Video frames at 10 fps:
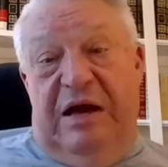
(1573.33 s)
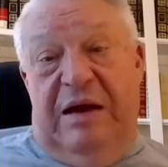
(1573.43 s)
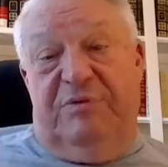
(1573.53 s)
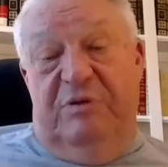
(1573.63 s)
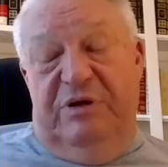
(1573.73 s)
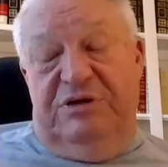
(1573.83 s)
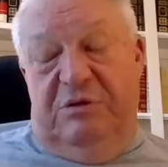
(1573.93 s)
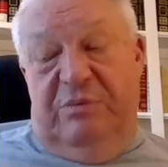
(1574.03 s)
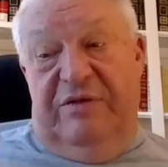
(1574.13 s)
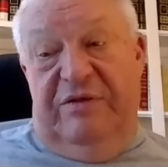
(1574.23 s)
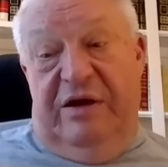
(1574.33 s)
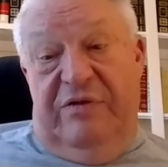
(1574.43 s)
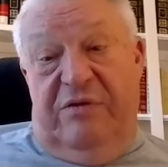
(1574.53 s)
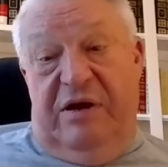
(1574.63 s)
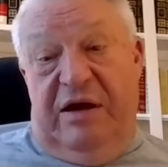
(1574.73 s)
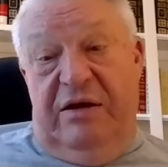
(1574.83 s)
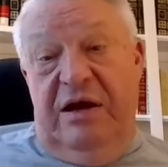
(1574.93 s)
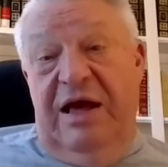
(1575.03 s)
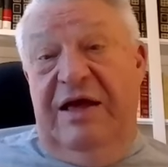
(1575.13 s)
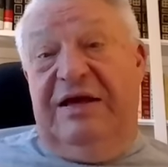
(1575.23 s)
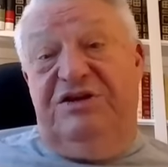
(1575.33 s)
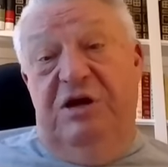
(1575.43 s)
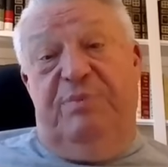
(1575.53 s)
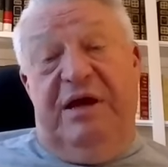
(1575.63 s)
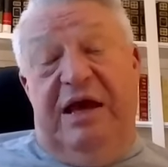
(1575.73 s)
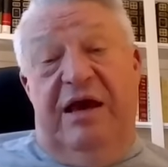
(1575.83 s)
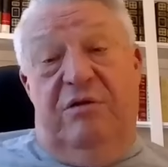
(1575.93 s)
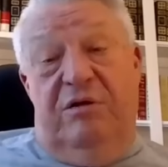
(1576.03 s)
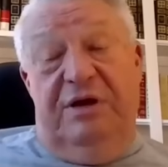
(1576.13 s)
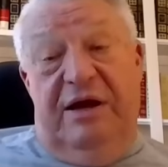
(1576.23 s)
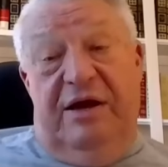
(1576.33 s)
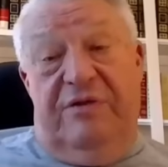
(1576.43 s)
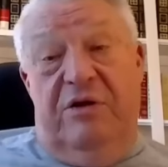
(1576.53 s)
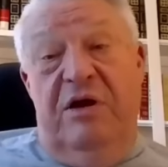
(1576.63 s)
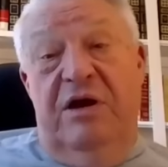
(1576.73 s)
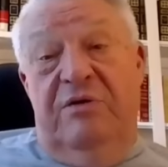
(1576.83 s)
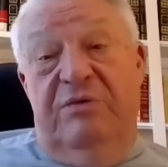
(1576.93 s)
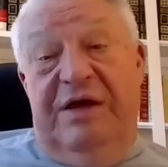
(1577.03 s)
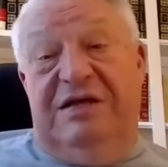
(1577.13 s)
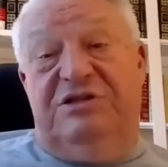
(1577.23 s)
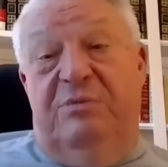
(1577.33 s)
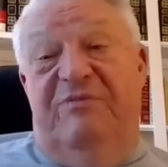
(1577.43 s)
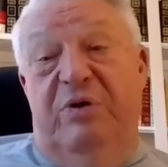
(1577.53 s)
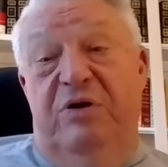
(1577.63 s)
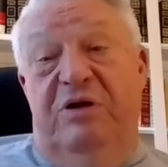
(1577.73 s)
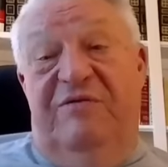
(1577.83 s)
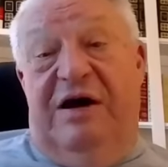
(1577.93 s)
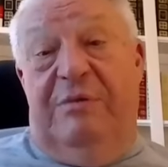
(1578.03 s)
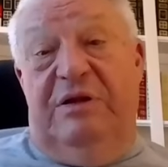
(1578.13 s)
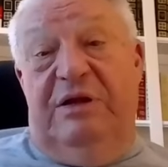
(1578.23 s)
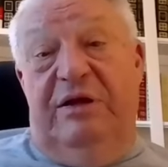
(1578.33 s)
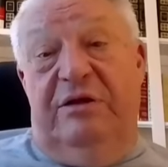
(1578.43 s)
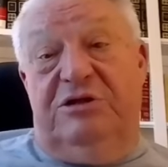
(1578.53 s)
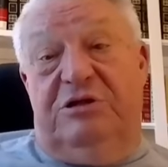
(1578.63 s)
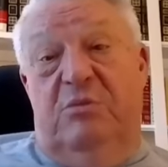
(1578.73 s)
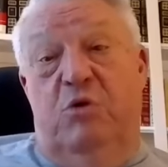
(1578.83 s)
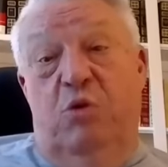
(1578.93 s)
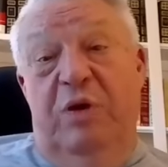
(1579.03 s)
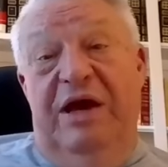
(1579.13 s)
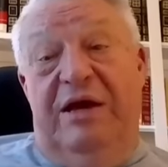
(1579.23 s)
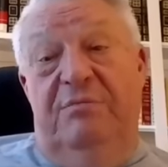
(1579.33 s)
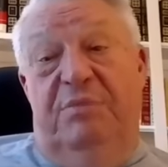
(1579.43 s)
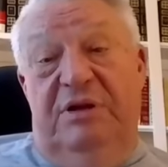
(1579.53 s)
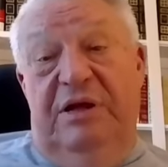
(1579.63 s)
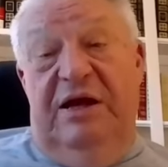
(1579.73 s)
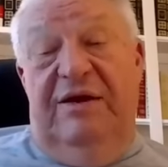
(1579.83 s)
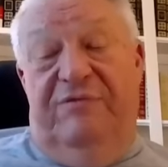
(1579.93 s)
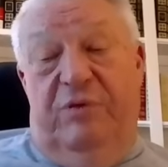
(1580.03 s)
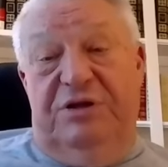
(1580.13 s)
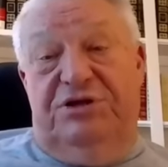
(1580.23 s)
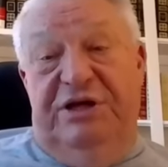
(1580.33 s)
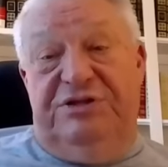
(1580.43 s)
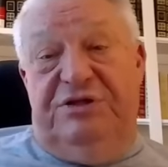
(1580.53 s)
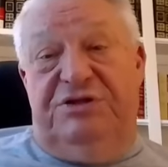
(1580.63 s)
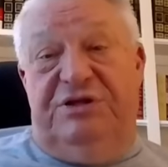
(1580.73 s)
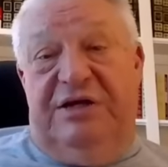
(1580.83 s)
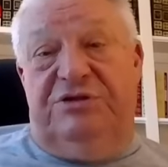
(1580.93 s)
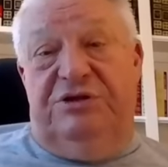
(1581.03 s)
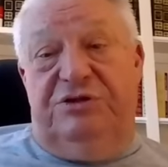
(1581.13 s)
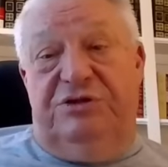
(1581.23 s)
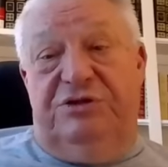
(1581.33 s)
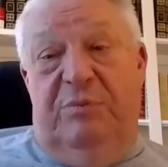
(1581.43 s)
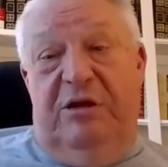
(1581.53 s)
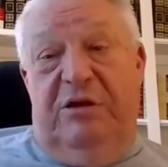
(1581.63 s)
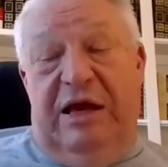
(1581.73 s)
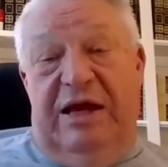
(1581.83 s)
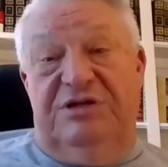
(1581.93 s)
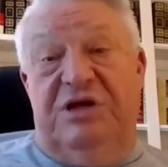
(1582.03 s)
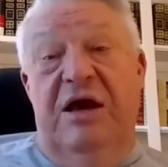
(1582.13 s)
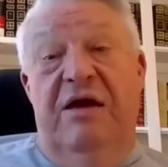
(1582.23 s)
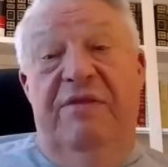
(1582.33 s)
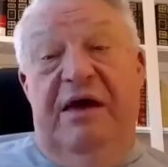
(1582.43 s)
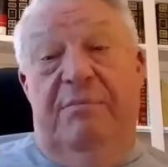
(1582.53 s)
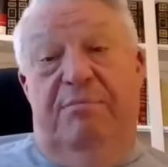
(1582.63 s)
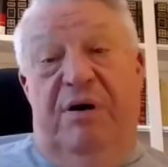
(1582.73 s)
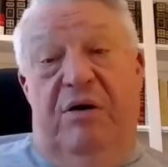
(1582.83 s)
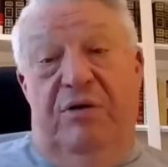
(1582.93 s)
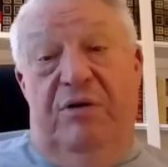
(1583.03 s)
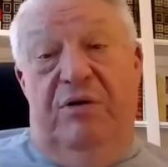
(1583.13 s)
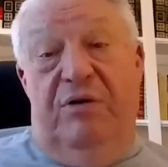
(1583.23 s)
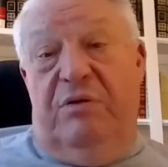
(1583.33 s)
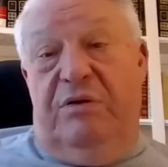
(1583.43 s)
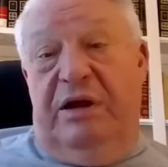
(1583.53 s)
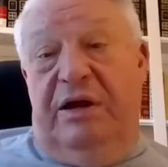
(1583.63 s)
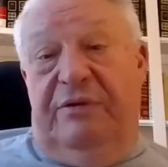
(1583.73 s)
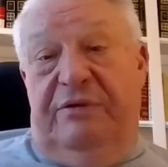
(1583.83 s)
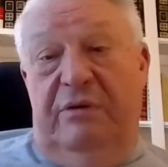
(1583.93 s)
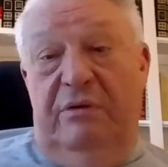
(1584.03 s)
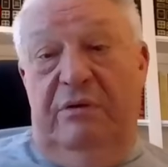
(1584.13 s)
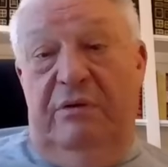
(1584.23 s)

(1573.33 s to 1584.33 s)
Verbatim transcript: optimism on the other hand, simply can't hold together. That's the beauty of our millennialism. We can believe what Jesus says is going to be the case, that both will grow together.